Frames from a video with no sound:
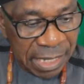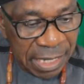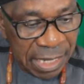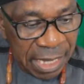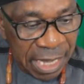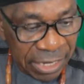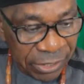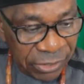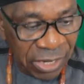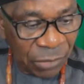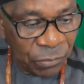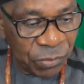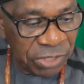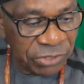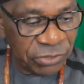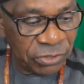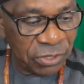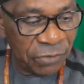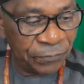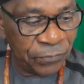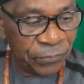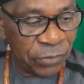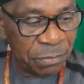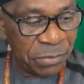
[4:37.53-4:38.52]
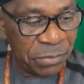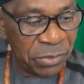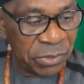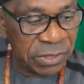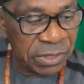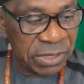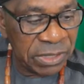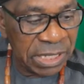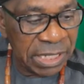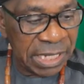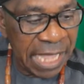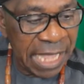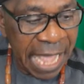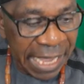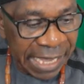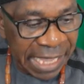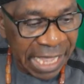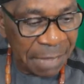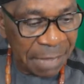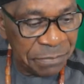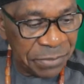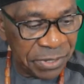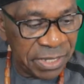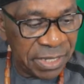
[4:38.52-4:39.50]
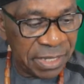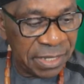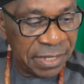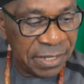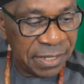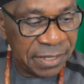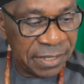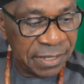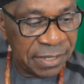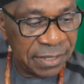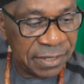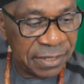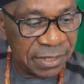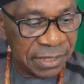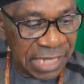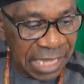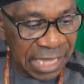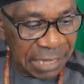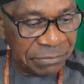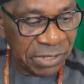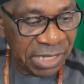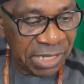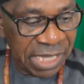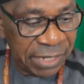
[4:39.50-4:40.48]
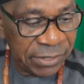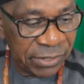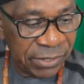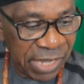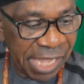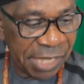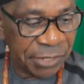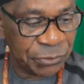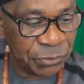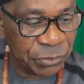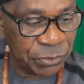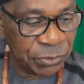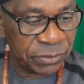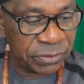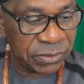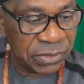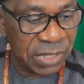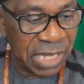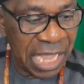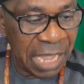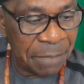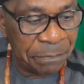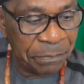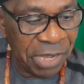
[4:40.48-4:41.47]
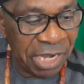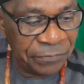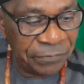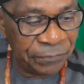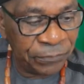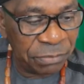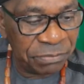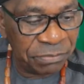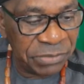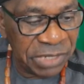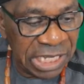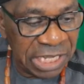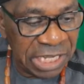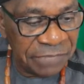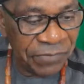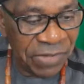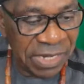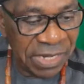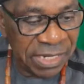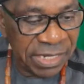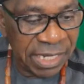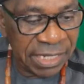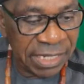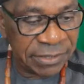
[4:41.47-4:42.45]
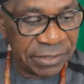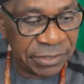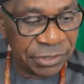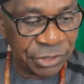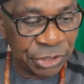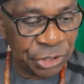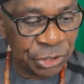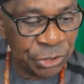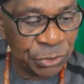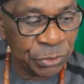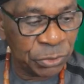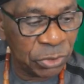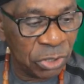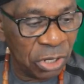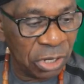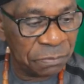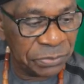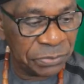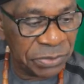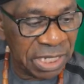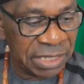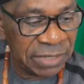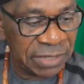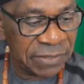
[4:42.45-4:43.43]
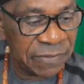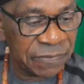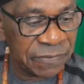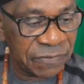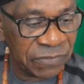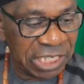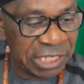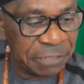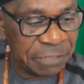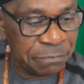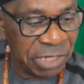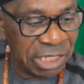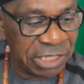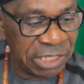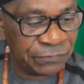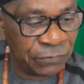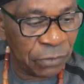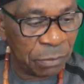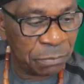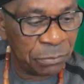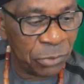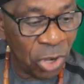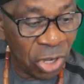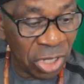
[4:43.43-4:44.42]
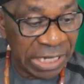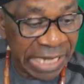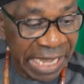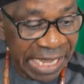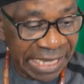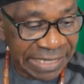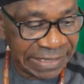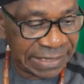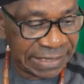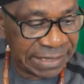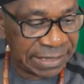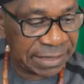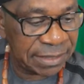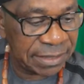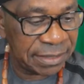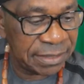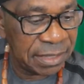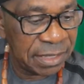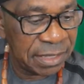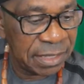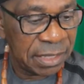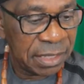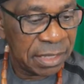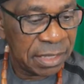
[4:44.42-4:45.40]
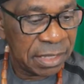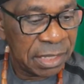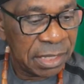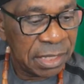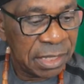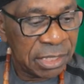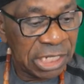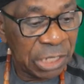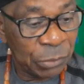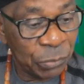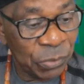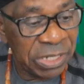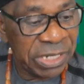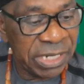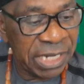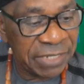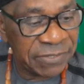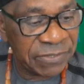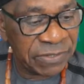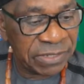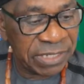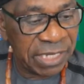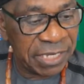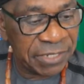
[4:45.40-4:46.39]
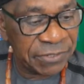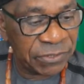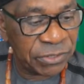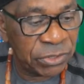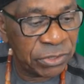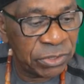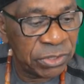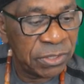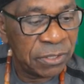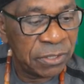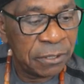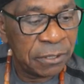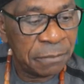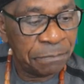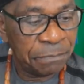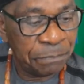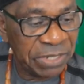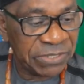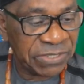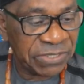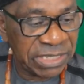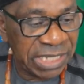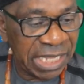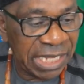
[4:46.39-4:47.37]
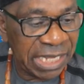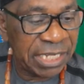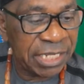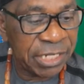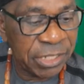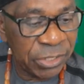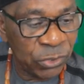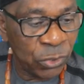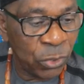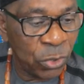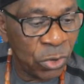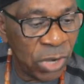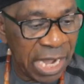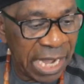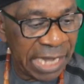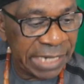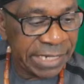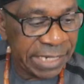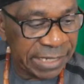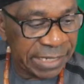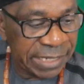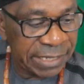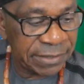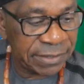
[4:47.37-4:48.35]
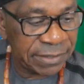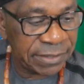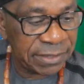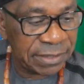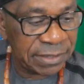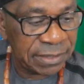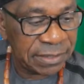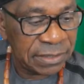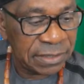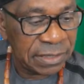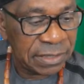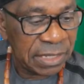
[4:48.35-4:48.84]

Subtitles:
Another question from the Agabi Nnamdi Kanu counsel. Apart from the defendant, did you obtain statements from others? The witness says, personally, no, I didn't.